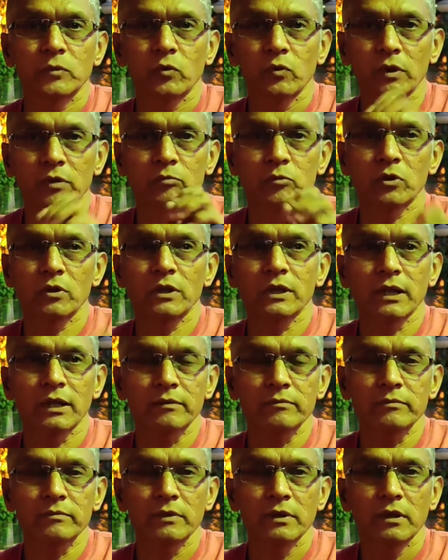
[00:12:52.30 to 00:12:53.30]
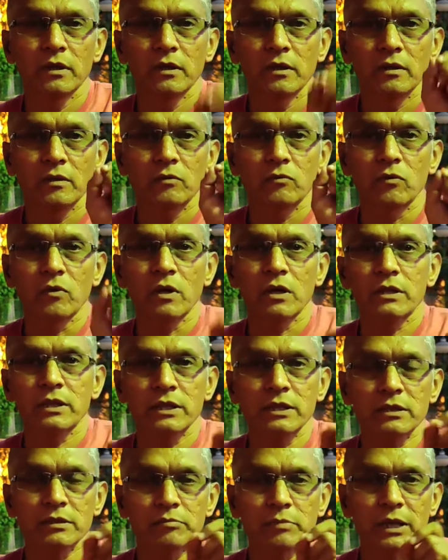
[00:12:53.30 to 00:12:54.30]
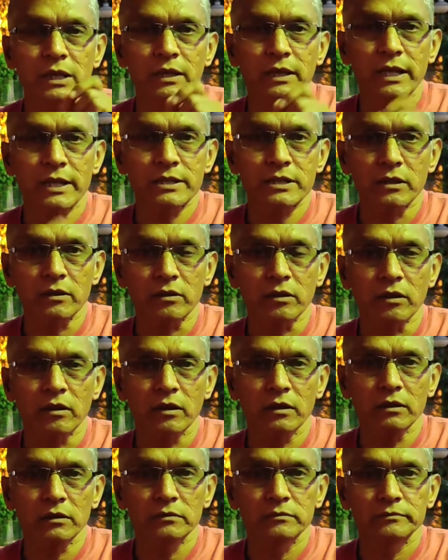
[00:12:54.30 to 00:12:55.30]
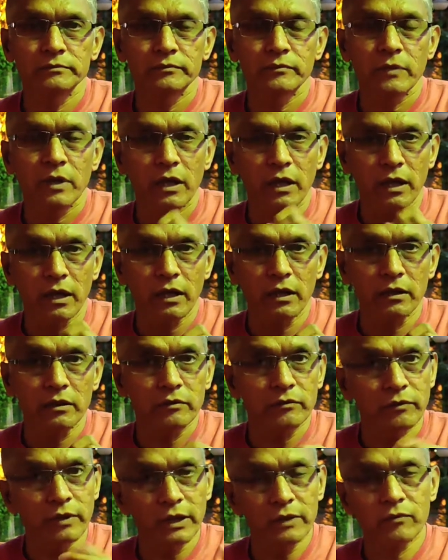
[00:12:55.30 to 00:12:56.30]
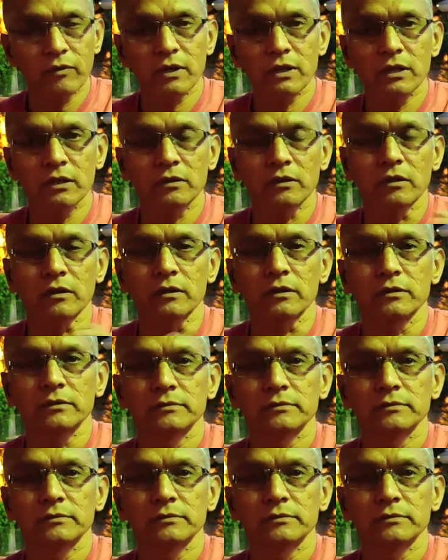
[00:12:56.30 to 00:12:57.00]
One more time: what is my next thought? And wait for the thought.